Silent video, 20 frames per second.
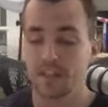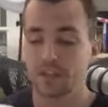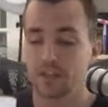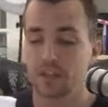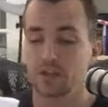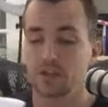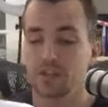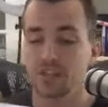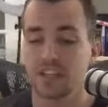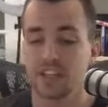So
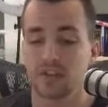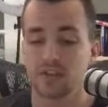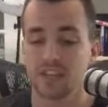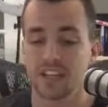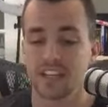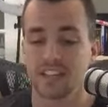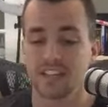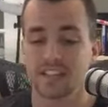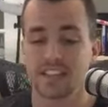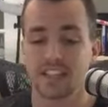you'll see there's
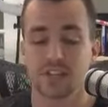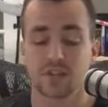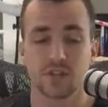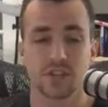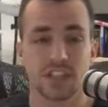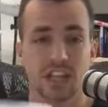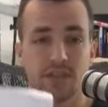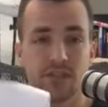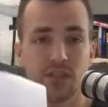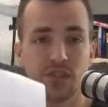like 6 or
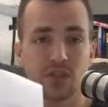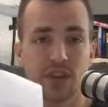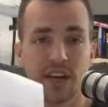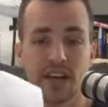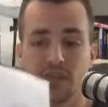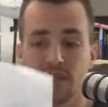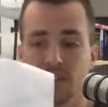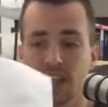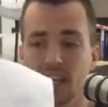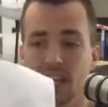7
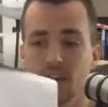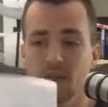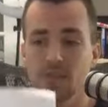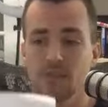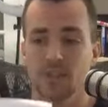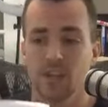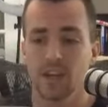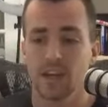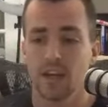training videos